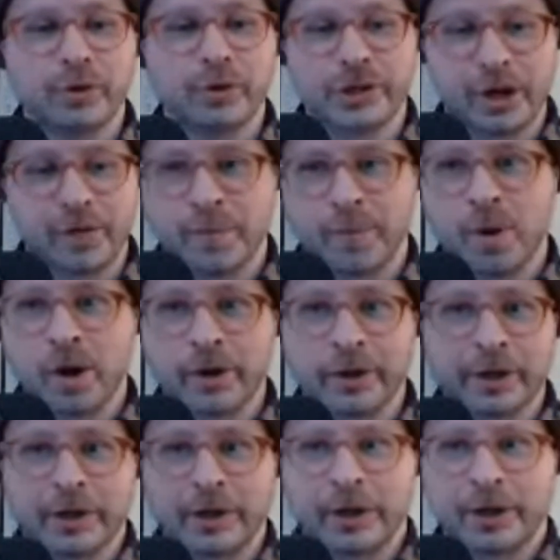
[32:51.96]
of the
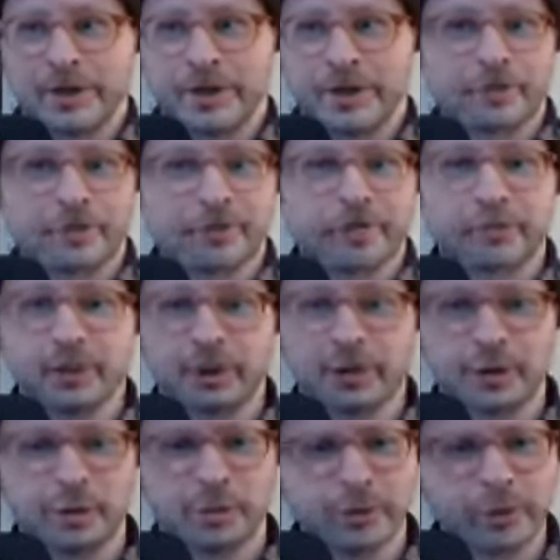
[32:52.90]
market as of
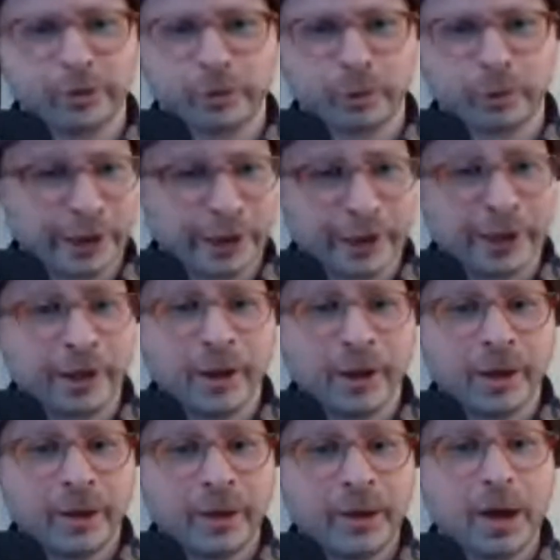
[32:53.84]
Q3,
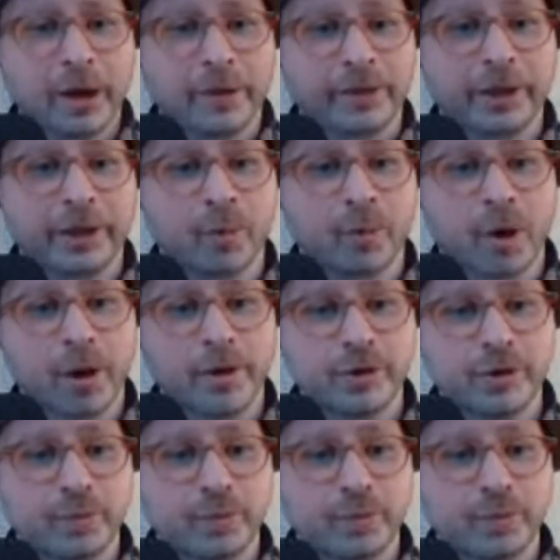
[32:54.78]
I think it was.